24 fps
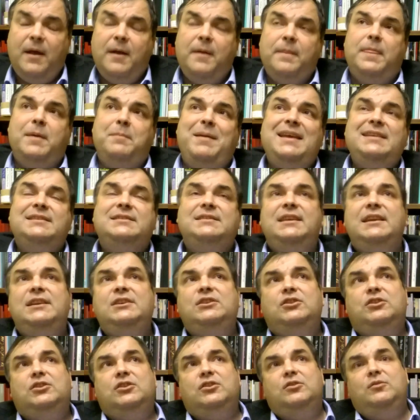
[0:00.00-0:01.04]
the best thing
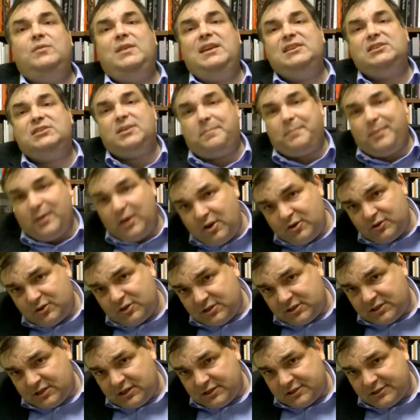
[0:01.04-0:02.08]
to do is to
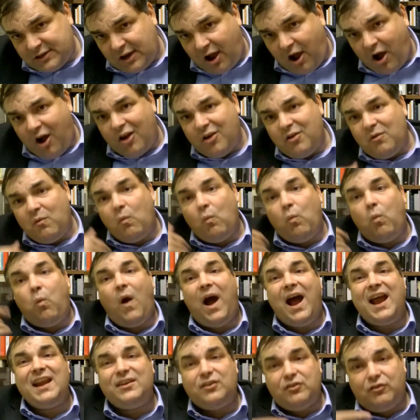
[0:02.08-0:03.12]
purchase this on
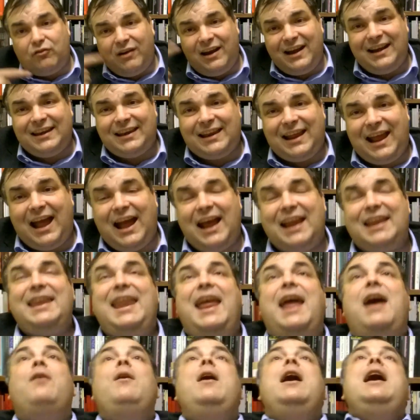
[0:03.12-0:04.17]
one credit card.
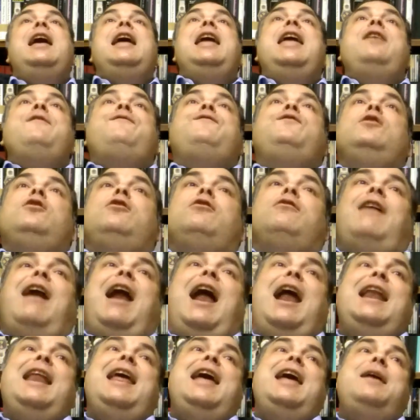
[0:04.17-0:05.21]
Now, if you're
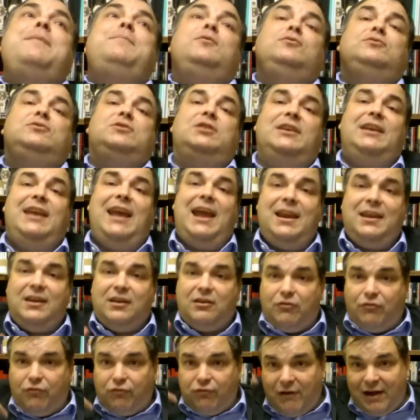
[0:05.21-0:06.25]
unable to get
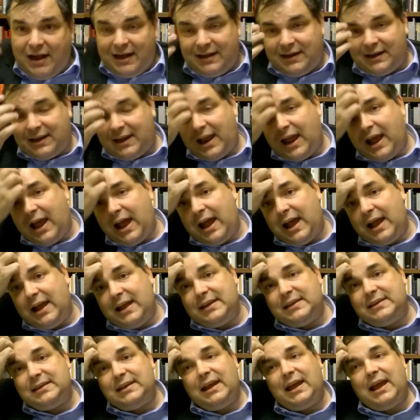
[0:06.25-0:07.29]
credit
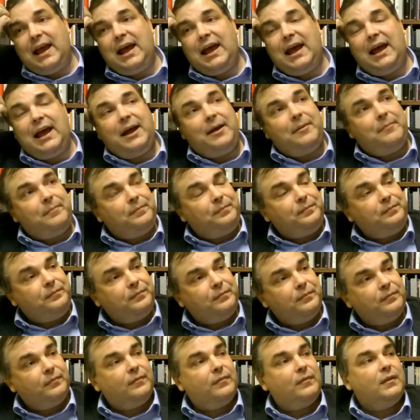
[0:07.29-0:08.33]
card, um,
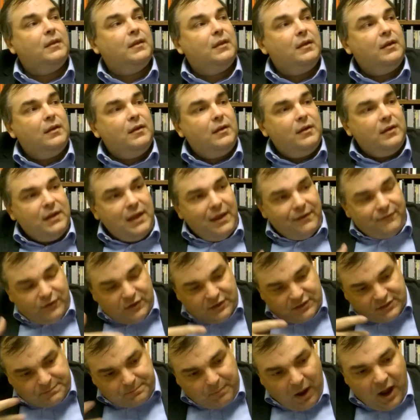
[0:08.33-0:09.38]
if
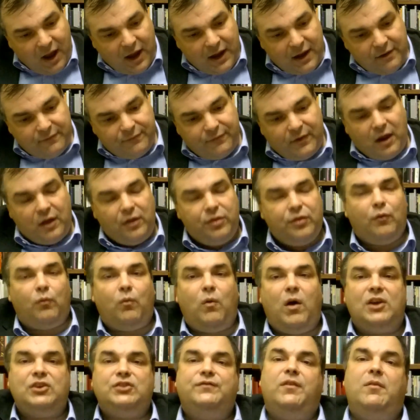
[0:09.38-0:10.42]
he's buying the
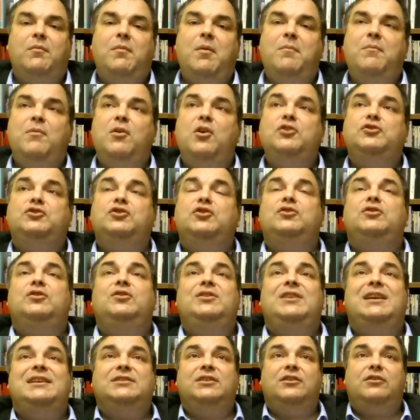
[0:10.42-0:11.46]
watch from a merchant who
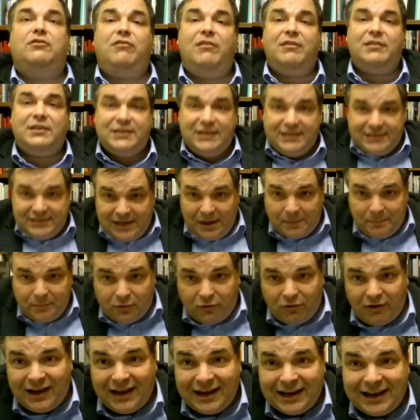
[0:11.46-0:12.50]
doesn't cr- accept
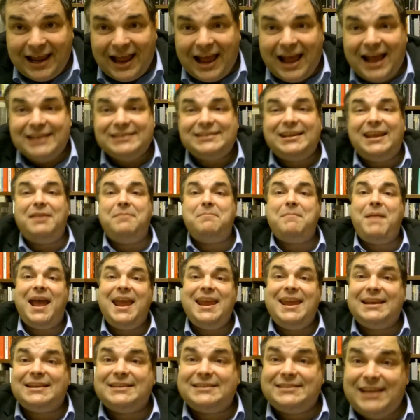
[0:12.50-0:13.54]
credit cards, he
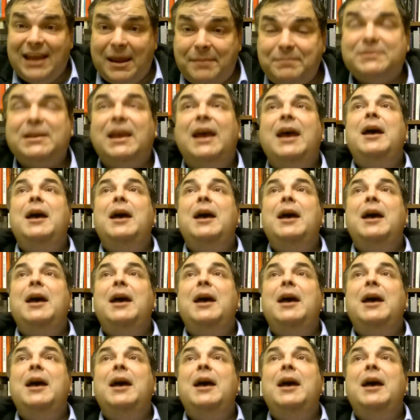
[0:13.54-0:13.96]
may accept